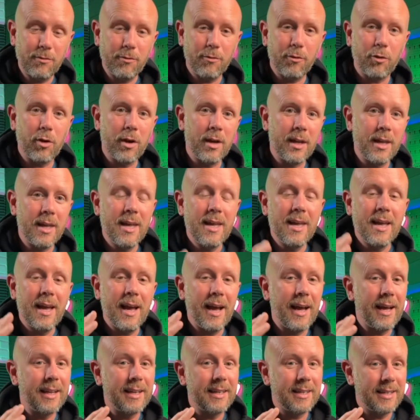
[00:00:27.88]
and it's free
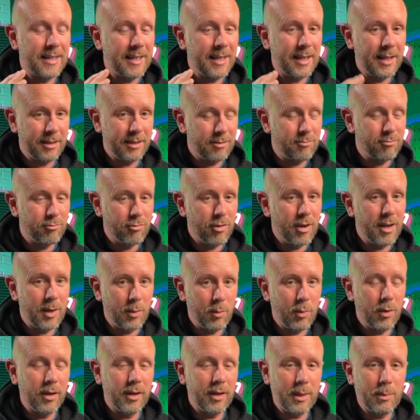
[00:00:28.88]
and it
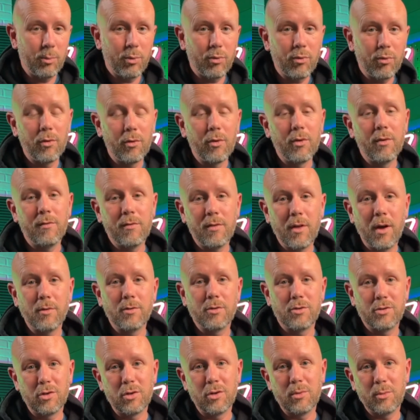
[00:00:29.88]
really will improve
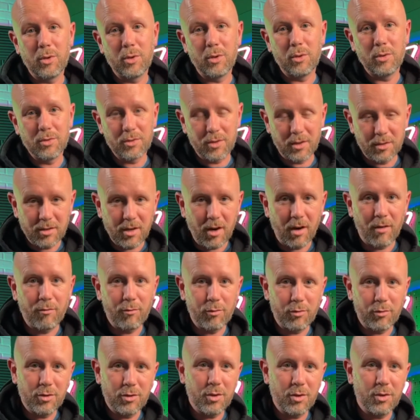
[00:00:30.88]
those Zoom calls, those
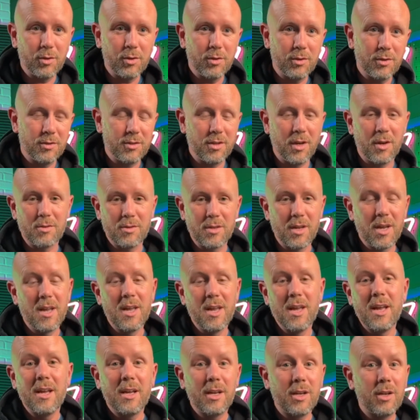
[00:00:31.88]
conference calls, those
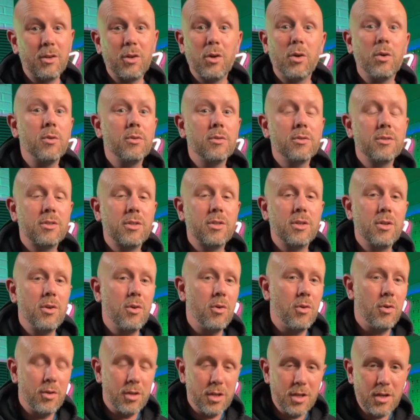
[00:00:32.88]
calls to
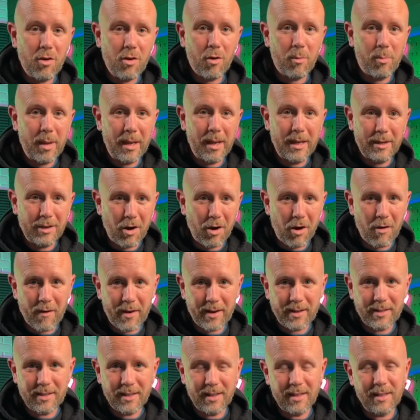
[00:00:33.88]
your European
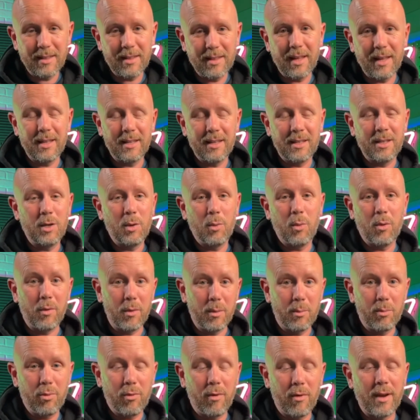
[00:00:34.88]
director that you
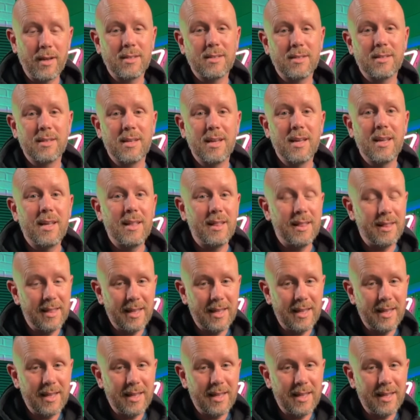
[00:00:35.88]
want to impress.